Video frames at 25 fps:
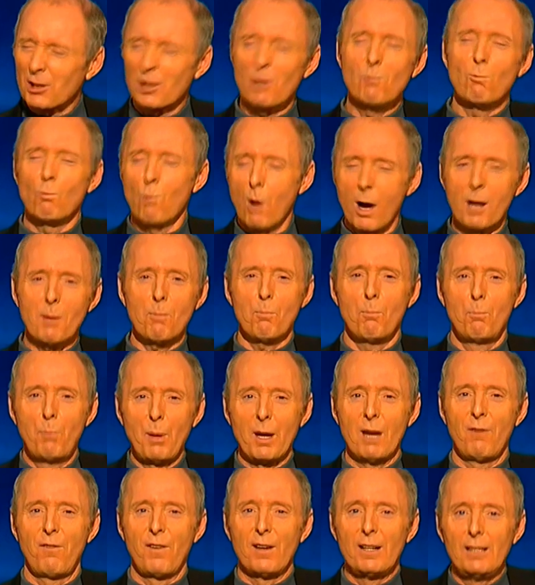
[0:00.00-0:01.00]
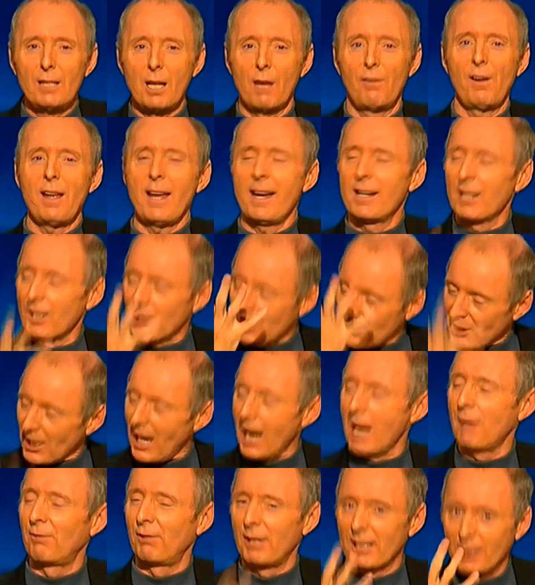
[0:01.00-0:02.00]
doesn't want beef and liver in a
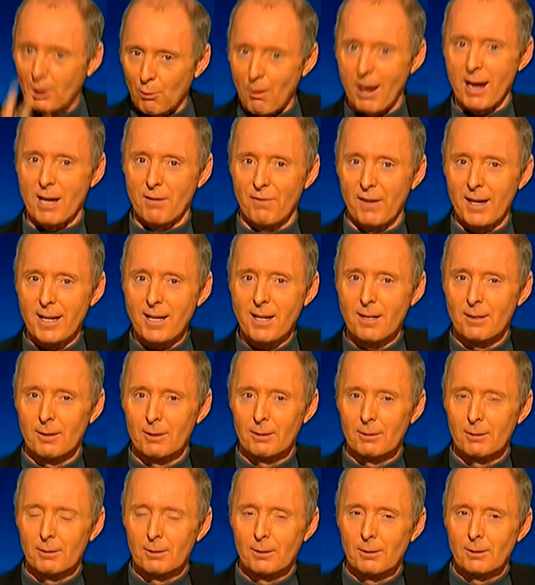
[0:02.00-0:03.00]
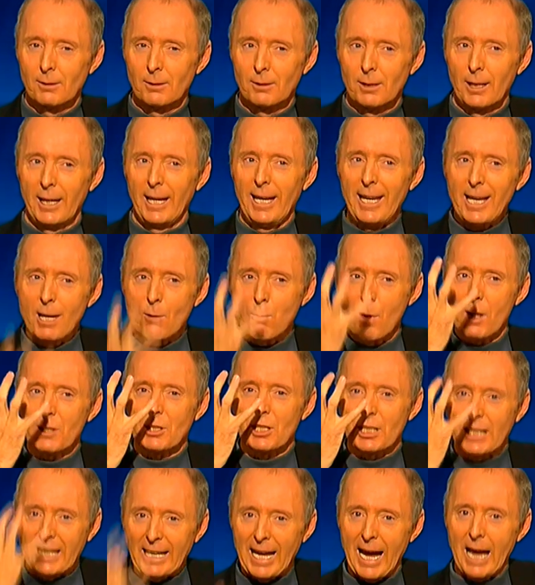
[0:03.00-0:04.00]
savoury gravy. he
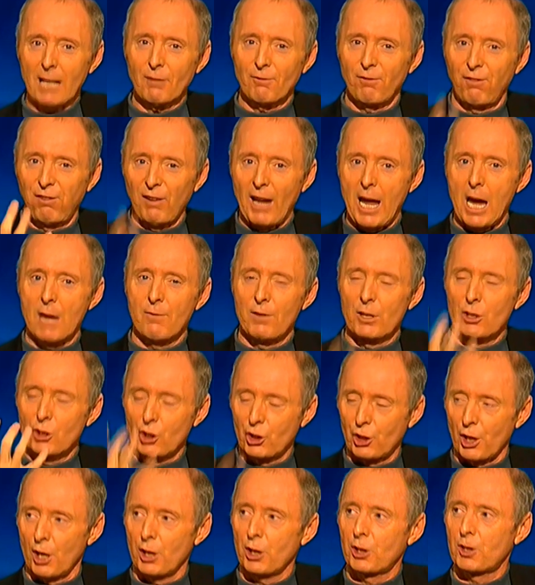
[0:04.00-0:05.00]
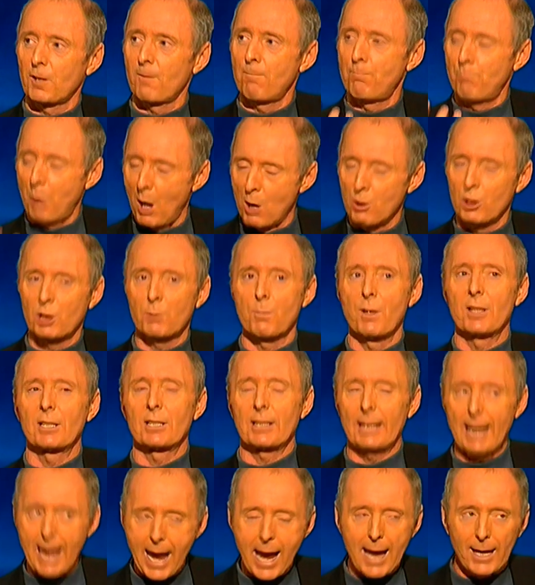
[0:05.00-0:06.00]
wants cat-flavoured chunks of
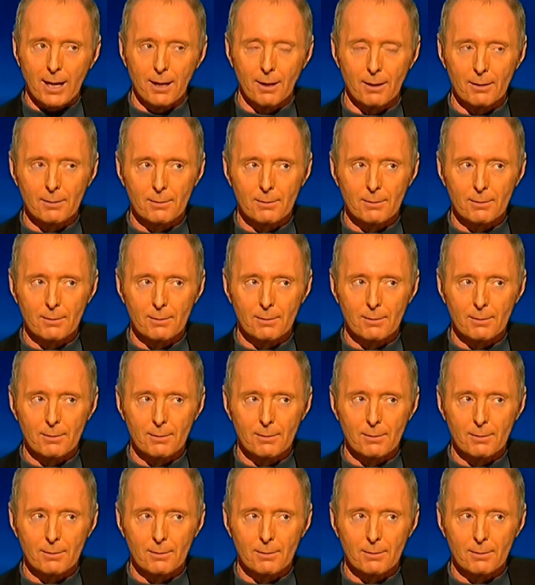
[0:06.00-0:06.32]
postman's leg.